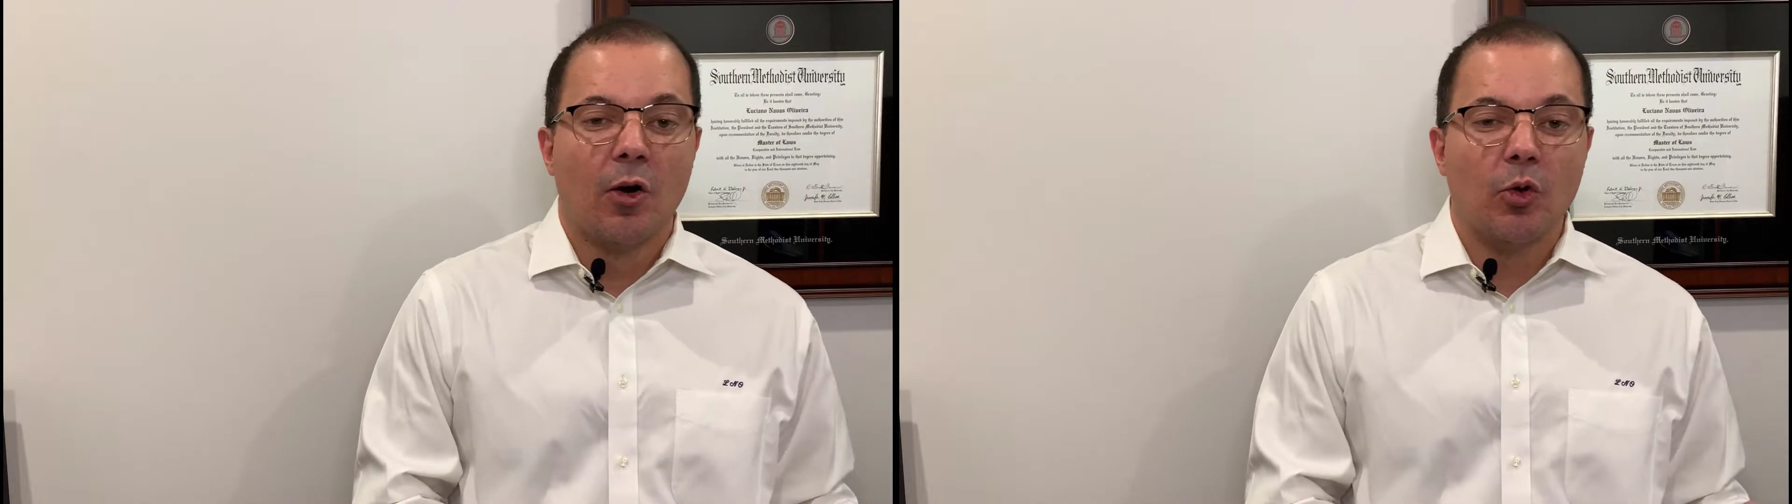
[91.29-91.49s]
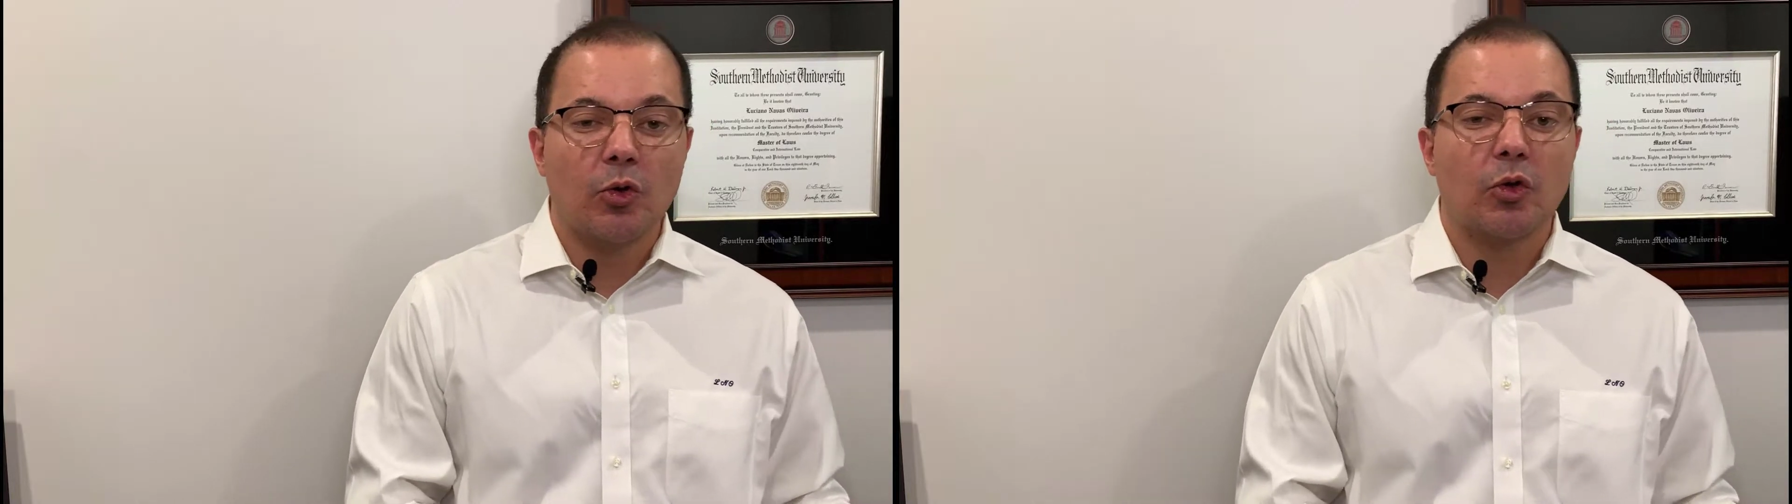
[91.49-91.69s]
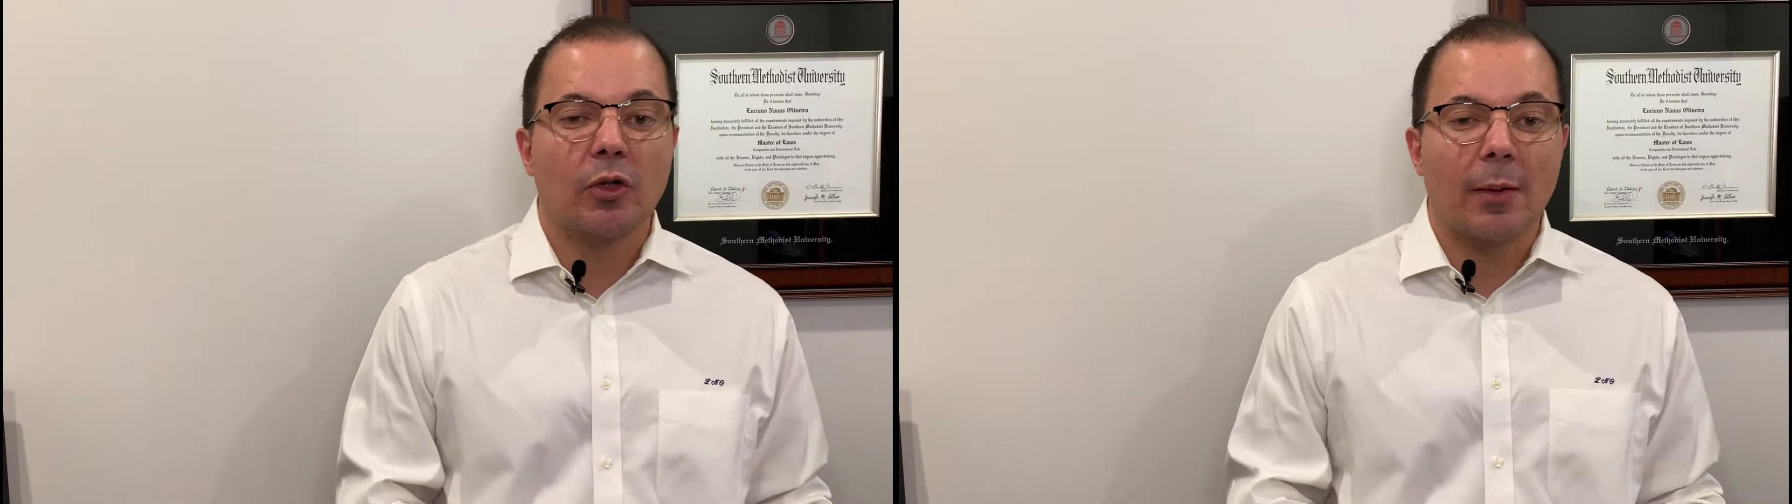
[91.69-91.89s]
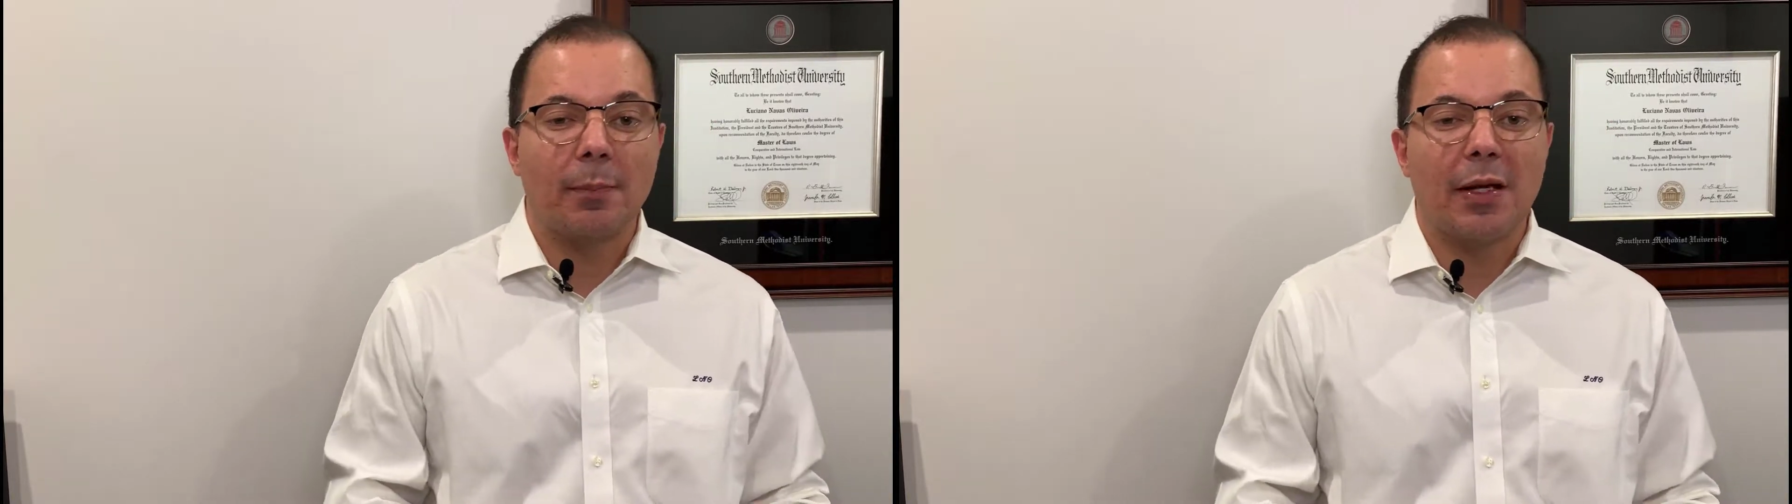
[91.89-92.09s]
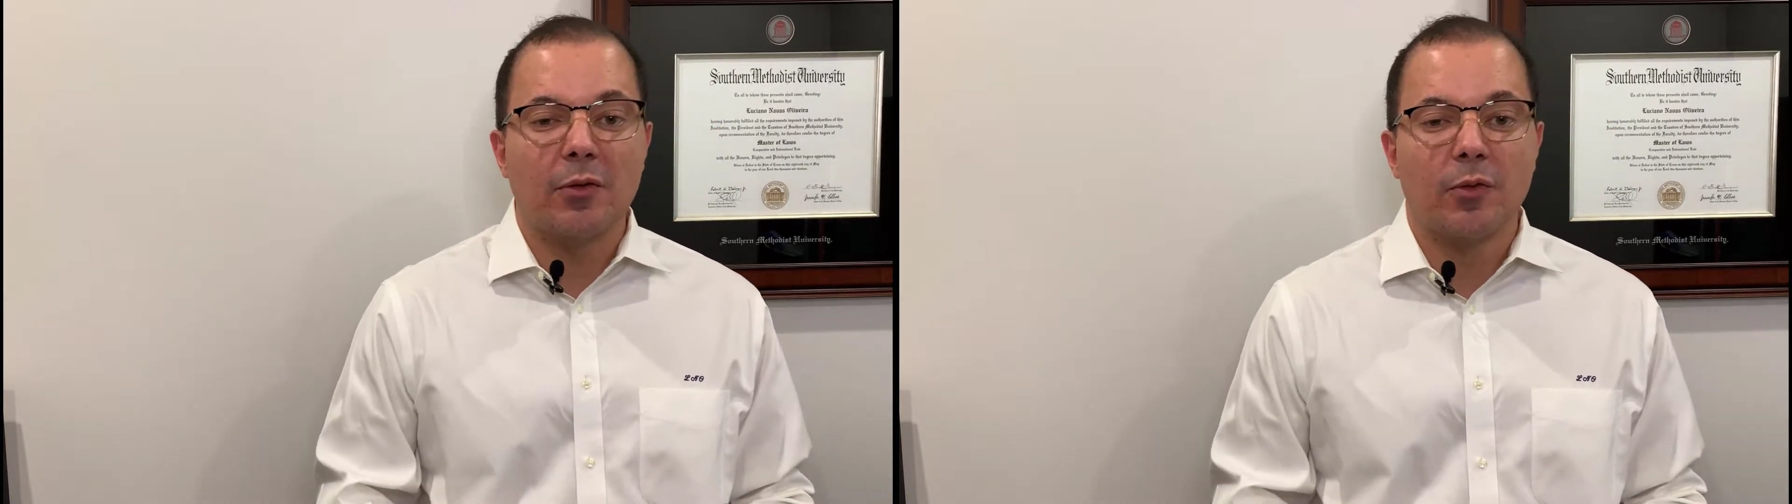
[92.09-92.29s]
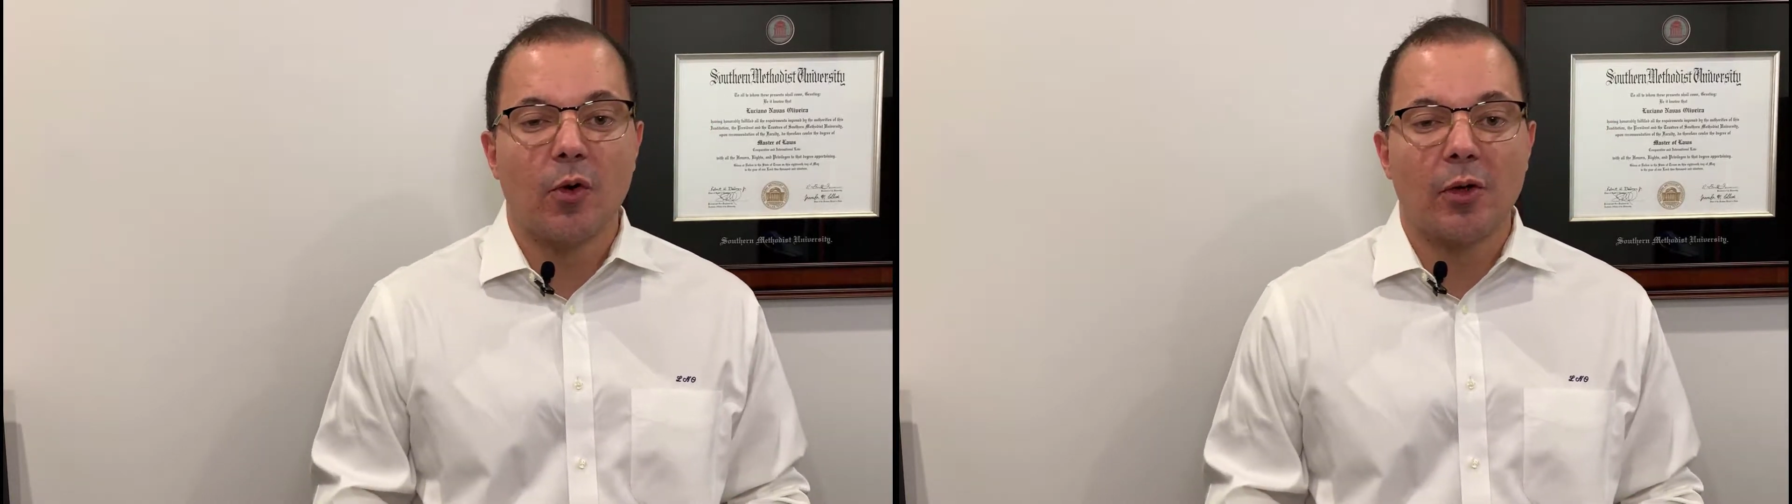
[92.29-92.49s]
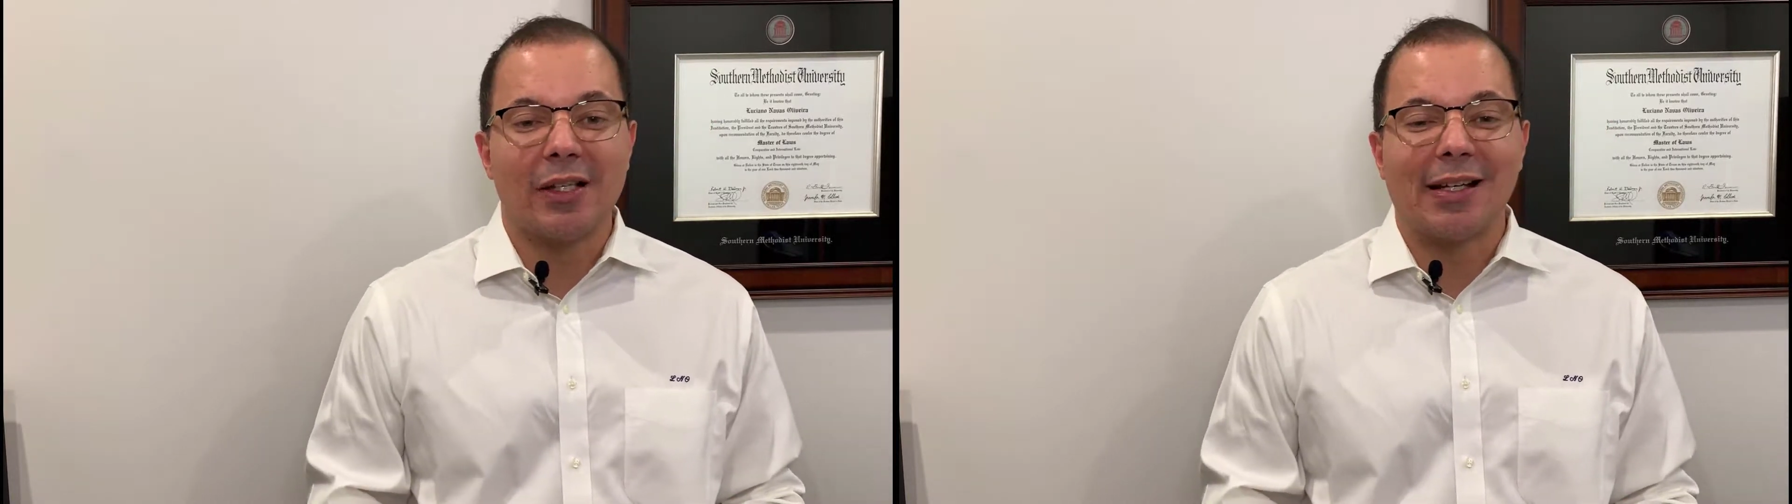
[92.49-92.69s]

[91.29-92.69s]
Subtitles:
Who's gonna pay for the